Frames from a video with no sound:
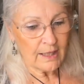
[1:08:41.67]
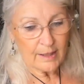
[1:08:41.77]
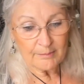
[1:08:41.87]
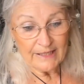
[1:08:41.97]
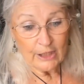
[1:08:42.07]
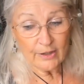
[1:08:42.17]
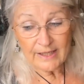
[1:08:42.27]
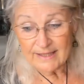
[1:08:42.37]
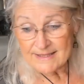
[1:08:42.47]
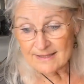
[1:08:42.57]
Uh,
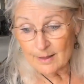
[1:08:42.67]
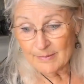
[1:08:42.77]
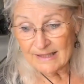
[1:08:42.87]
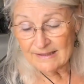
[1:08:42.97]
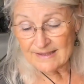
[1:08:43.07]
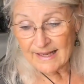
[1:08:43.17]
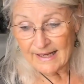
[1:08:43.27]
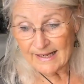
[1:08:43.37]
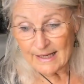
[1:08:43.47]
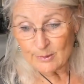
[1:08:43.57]
Mary is coming to
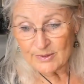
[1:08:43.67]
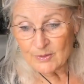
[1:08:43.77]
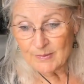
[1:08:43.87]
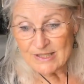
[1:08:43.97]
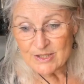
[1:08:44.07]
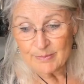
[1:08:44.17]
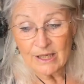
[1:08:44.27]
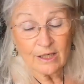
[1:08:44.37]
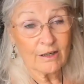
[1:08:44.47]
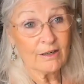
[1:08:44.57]
hang out with me
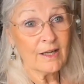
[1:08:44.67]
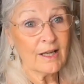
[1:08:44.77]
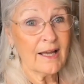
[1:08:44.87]
tomorrow,